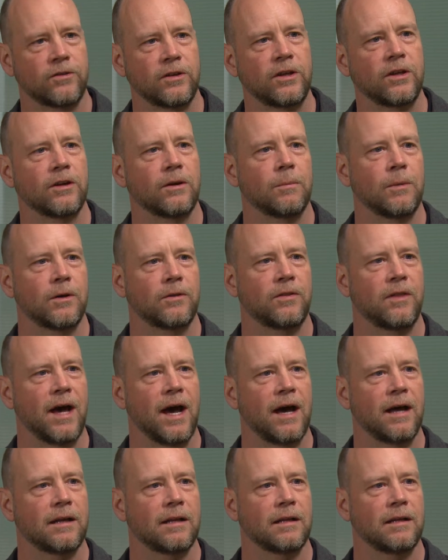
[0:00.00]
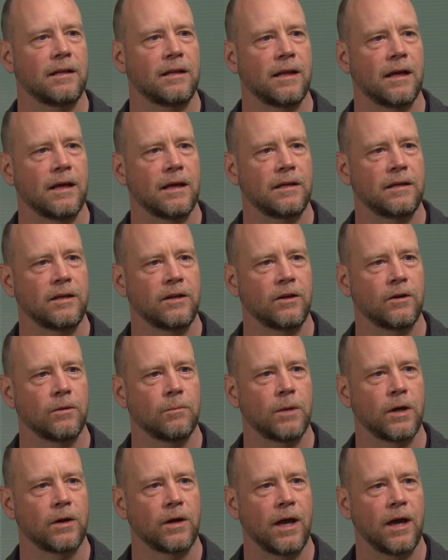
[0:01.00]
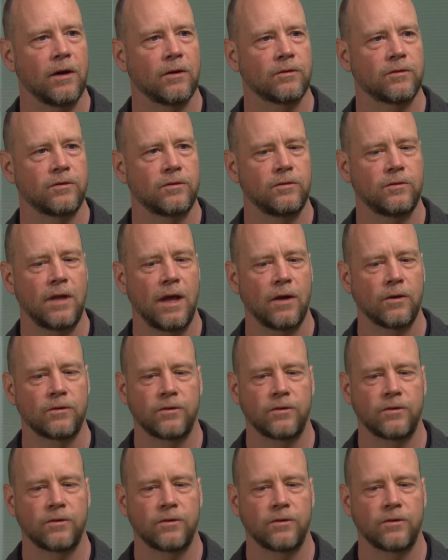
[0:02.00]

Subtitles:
to hear about that and hear about how